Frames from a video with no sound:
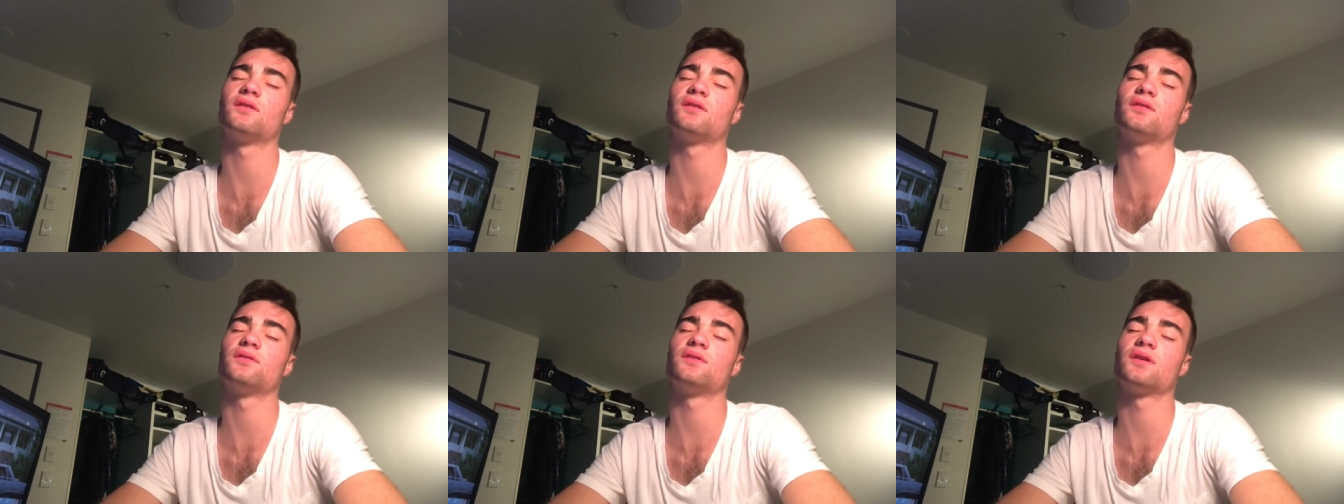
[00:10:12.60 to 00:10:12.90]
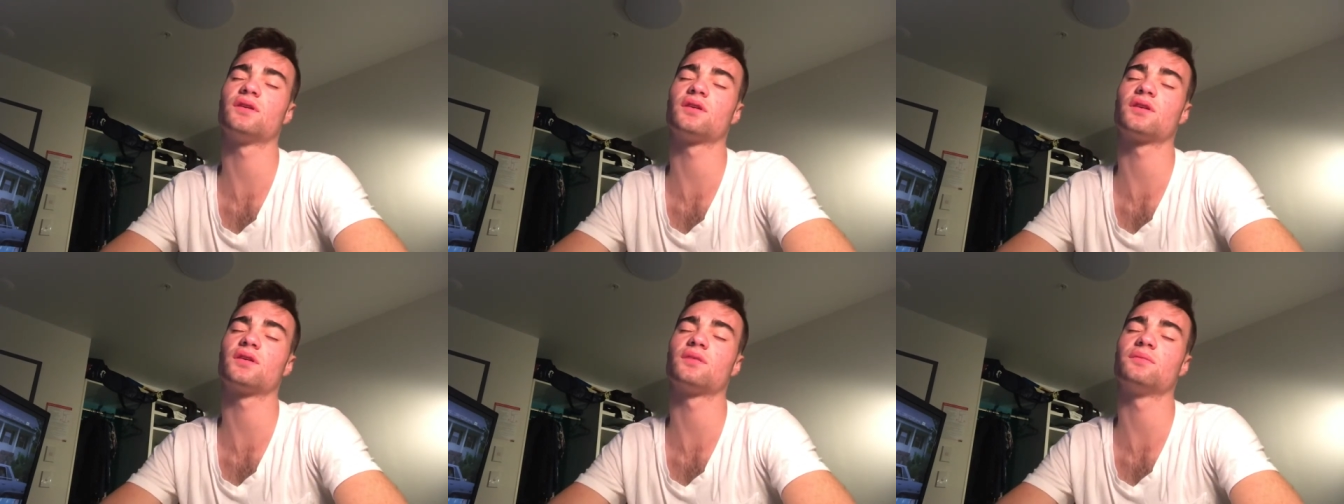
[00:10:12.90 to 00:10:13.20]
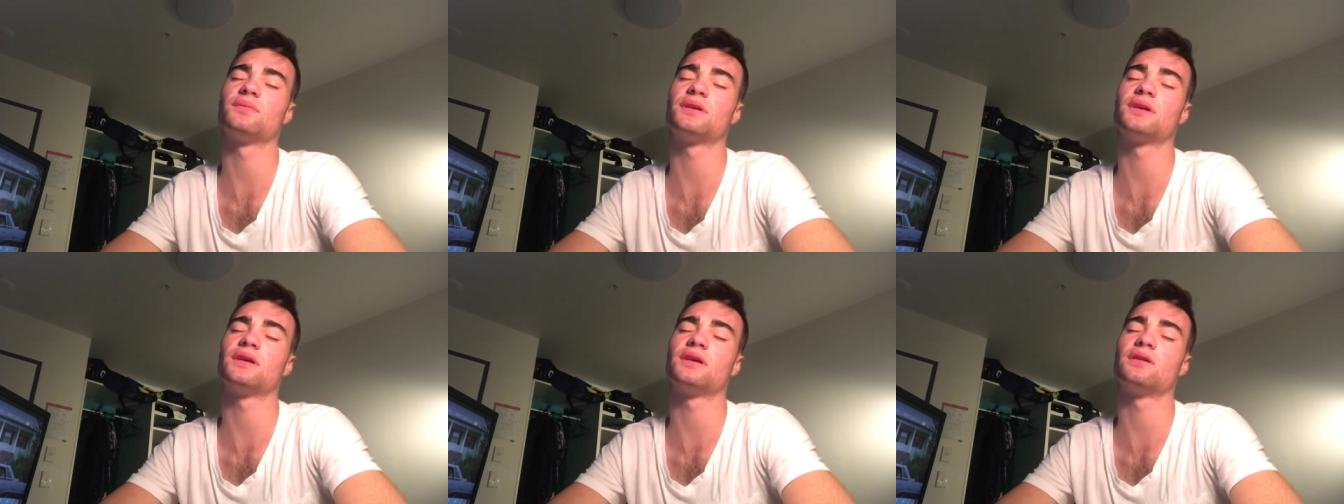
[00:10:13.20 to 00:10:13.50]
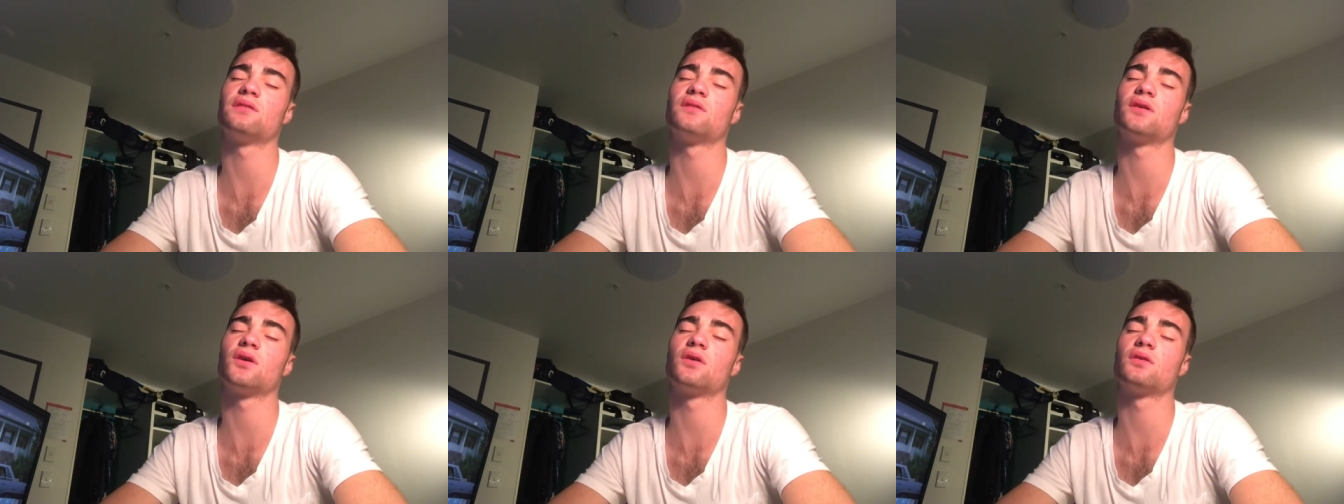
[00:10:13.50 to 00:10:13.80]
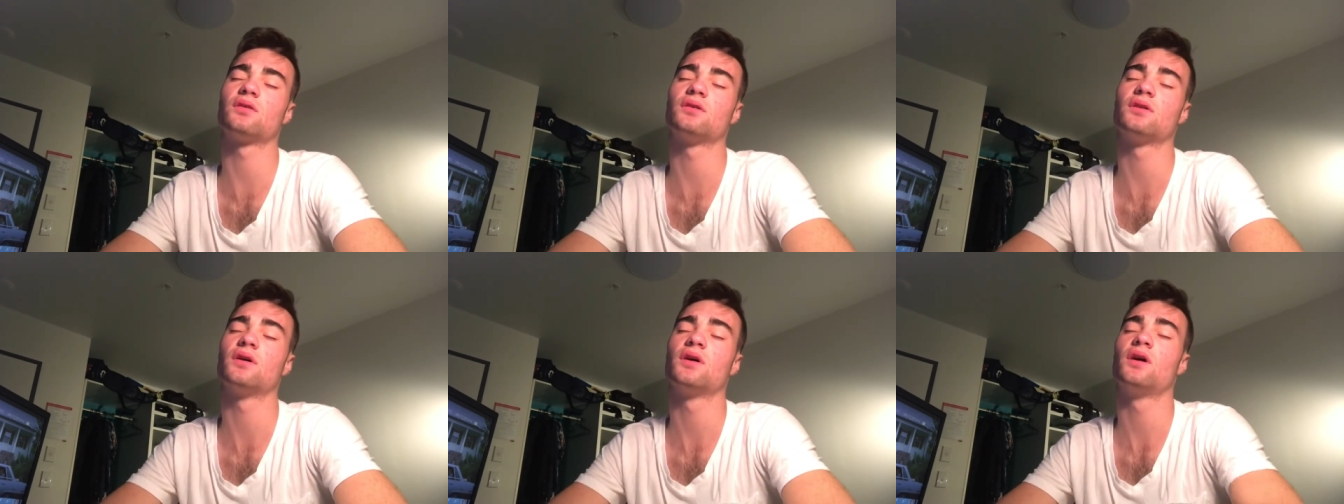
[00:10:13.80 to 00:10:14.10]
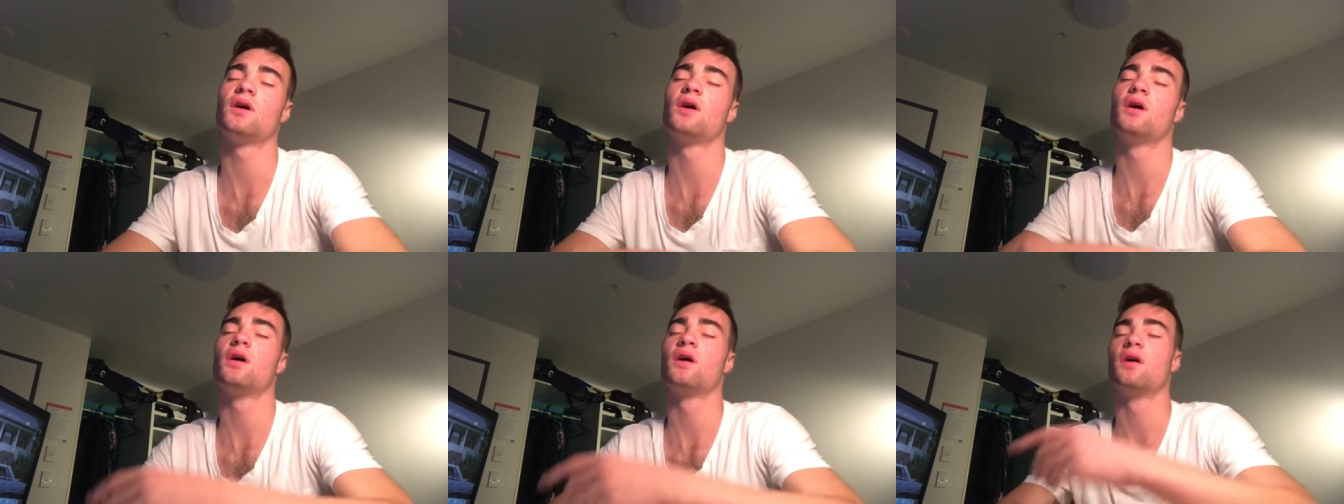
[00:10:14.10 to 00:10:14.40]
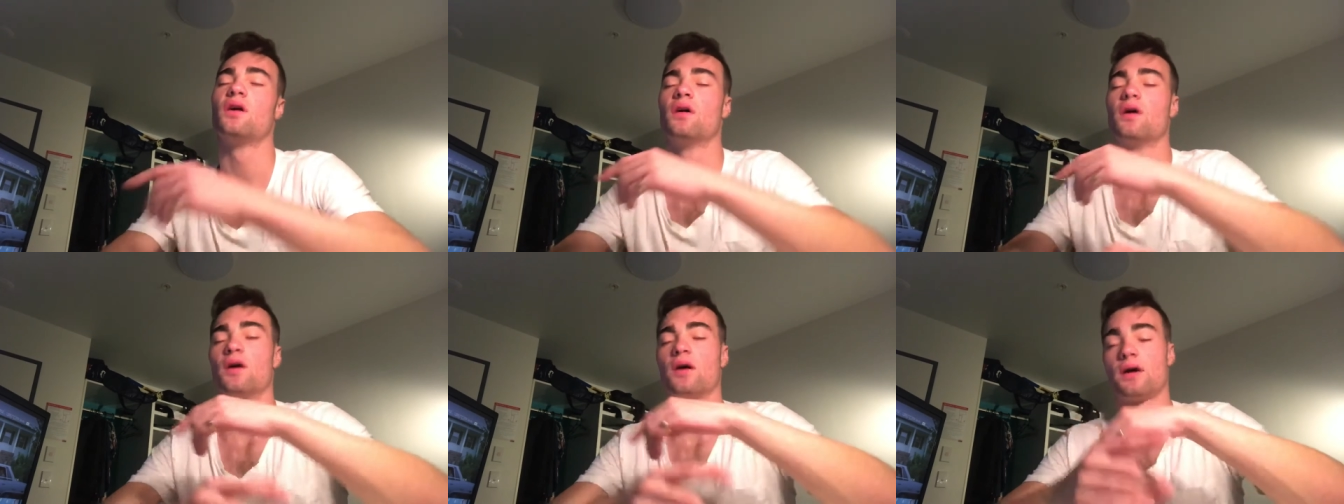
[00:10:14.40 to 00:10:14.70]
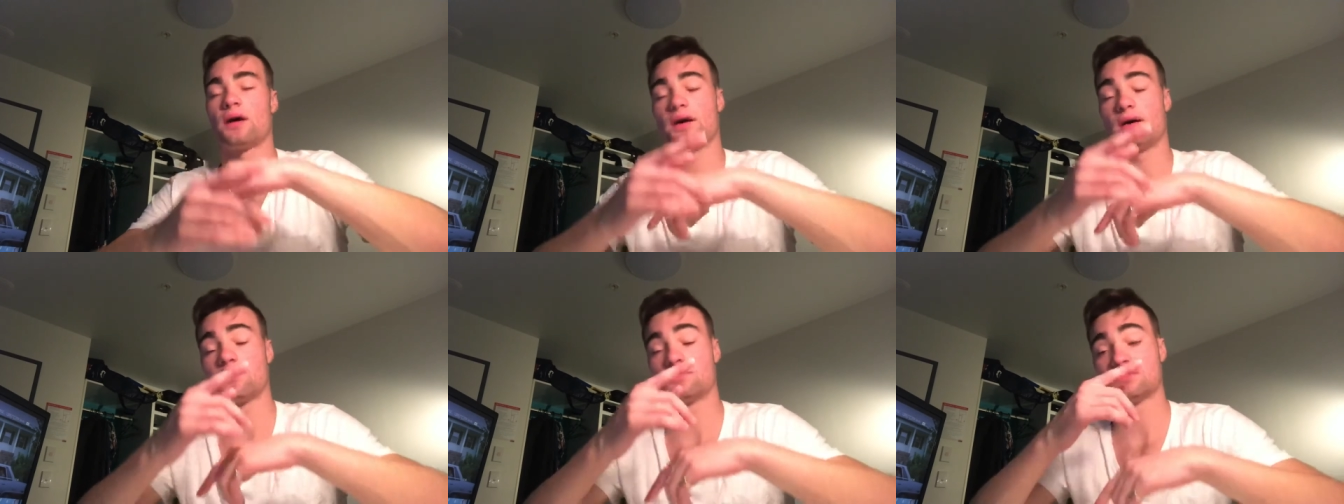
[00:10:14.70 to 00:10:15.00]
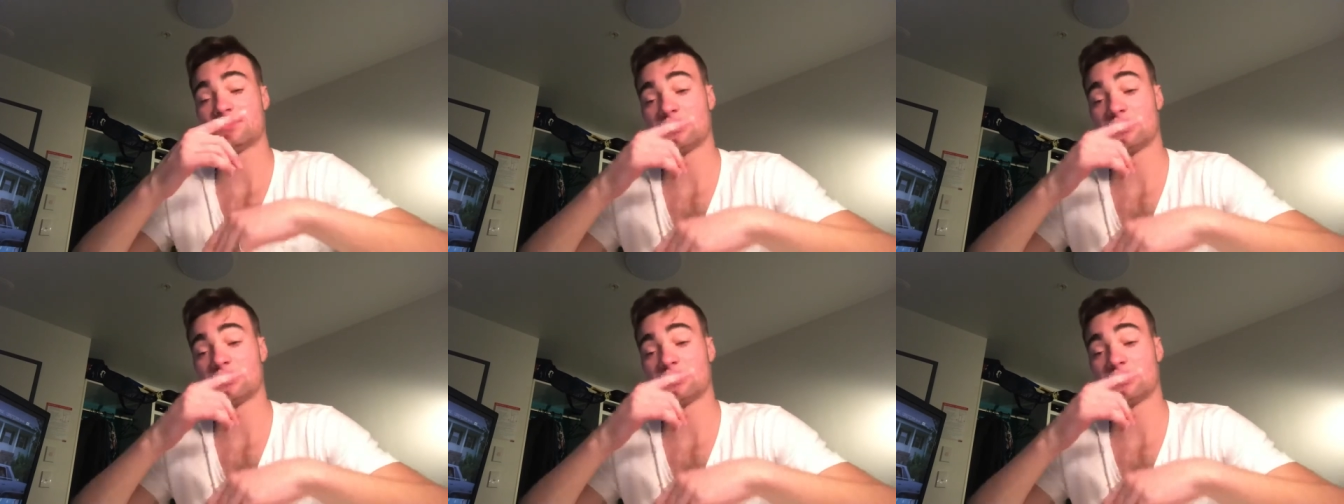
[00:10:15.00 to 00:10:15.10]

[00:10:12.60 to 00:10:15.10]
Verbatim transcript: I've, done it completely wrong. Um,